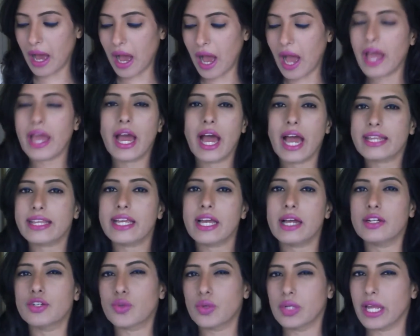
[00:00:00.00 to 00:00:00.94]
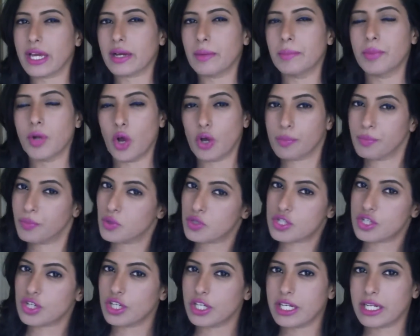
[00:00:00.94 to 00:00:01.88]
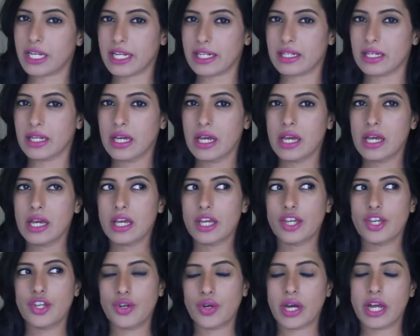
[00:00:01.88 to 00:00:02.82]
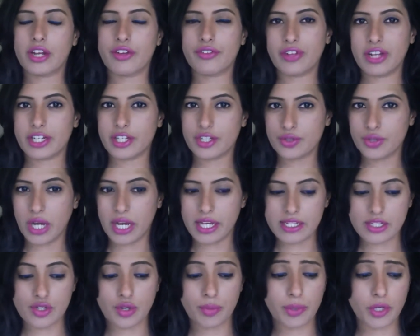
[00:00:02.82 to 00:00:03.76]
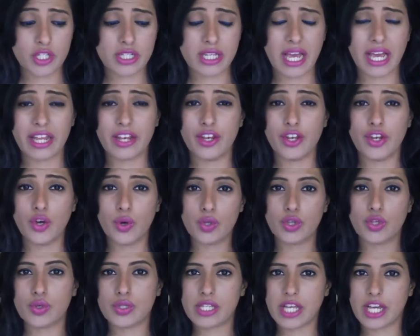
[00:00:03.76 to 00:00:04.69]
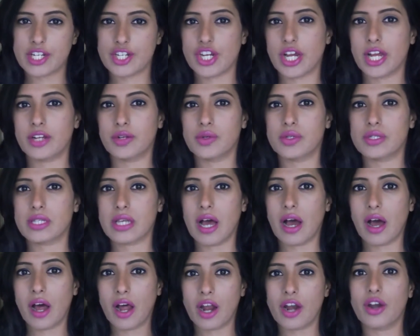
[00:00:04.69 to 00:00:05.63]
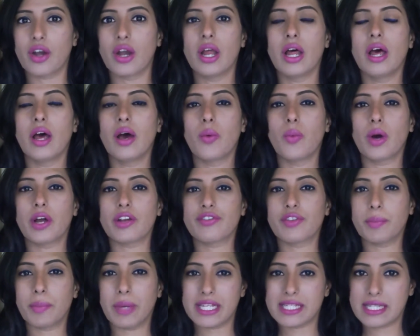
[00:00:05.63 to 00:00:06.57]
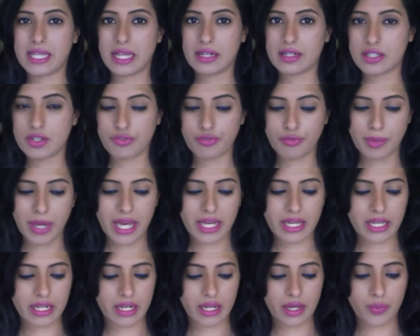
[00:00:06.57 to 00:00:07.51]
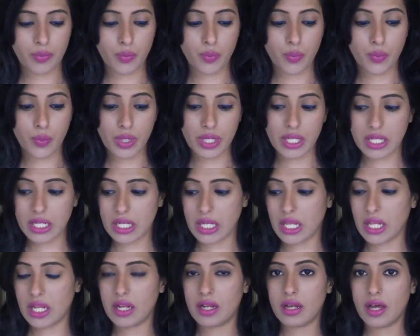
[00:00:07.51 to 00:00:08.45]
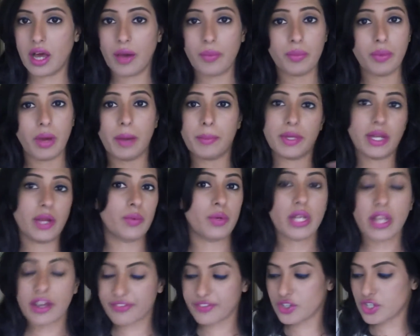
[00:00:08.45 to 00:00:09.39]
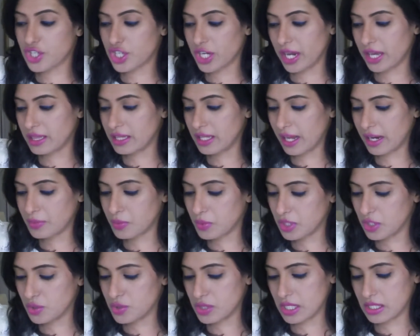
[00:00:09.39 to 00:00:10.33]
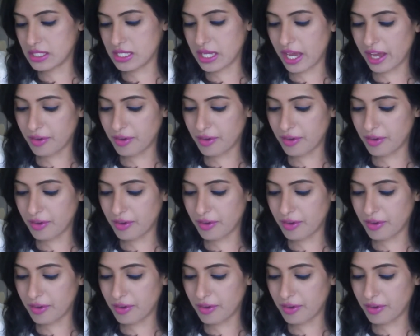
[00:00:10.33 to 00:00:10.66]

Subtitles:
I think I'll do like a blog post on it and, you know, kind of let you guys know, because I know those eyeshadows are one of the best sellers of MAC, and I mean, I would love to share that with you, since